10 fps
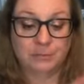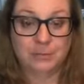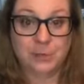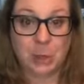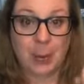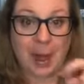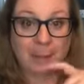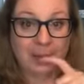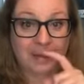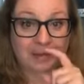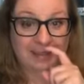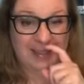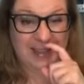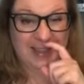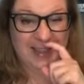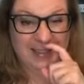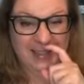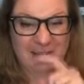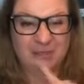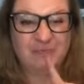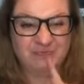dough happy and things like that. So